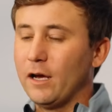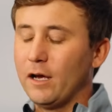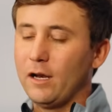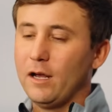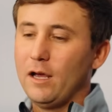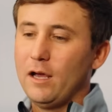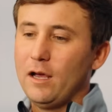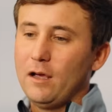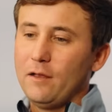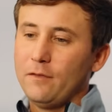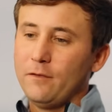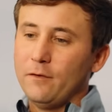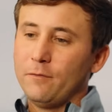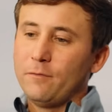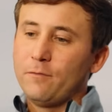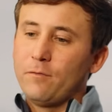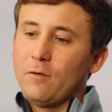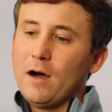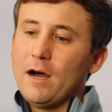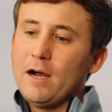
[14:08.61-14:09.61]
I, the
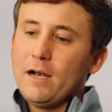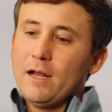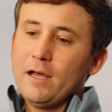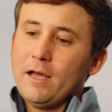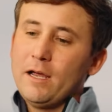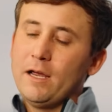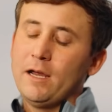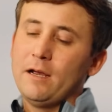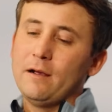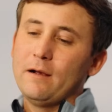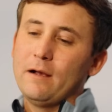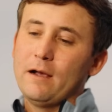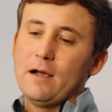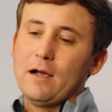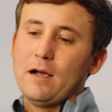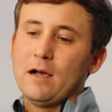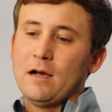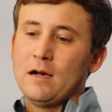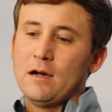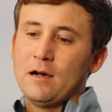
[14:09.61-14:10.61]
Friday
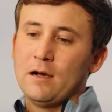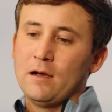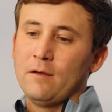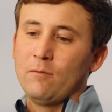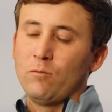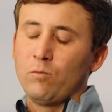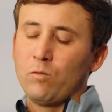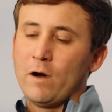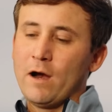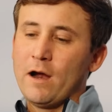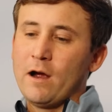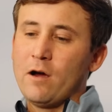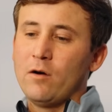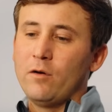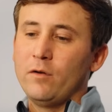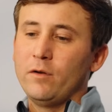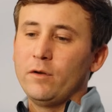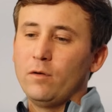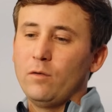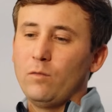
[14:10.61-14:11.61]
uh,
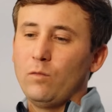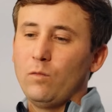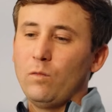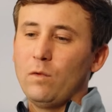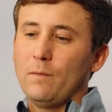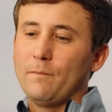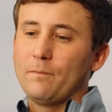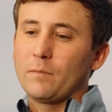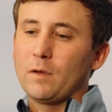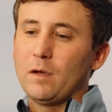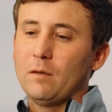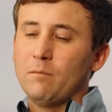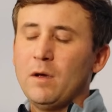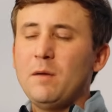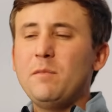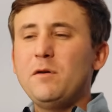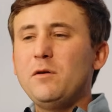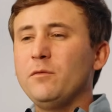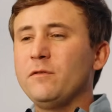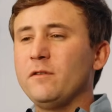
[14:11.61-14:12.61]
round,
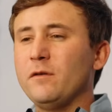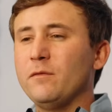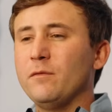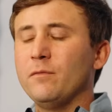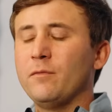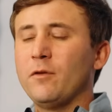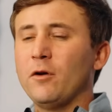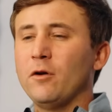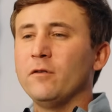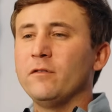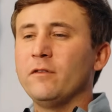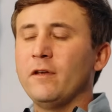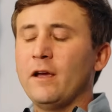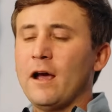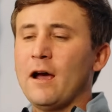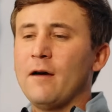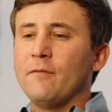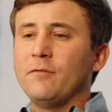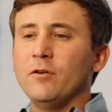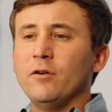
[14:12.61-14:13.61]
maybe it was even Thursday
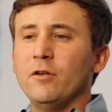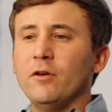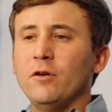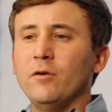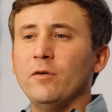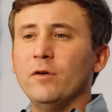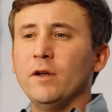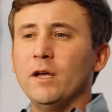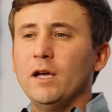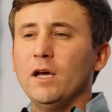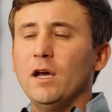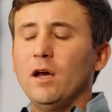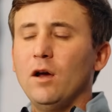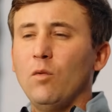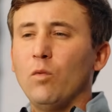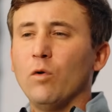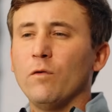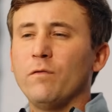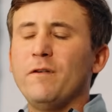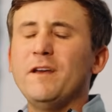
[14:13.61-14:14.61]
afternoon
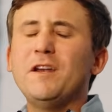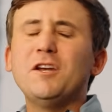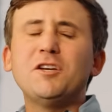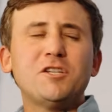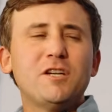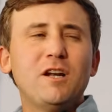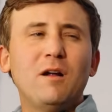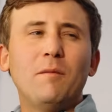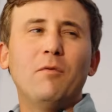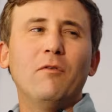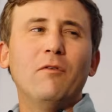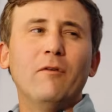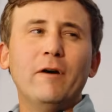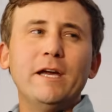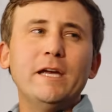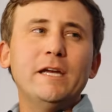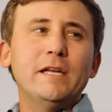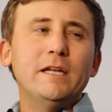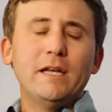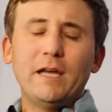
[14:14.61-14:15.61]
we're finishing up
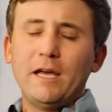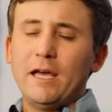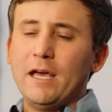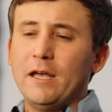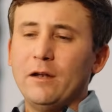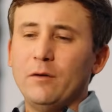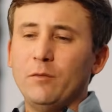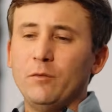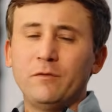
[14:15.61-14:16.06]
weight and it